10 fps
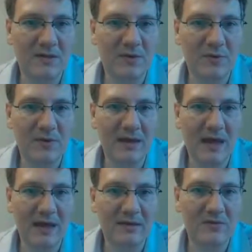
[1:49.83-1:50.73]

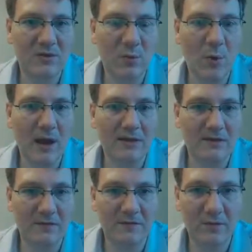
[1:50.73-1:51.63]
3xy to
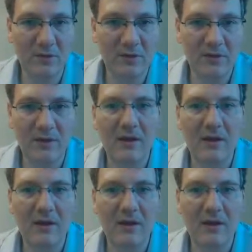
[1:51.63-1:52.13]
the fourth.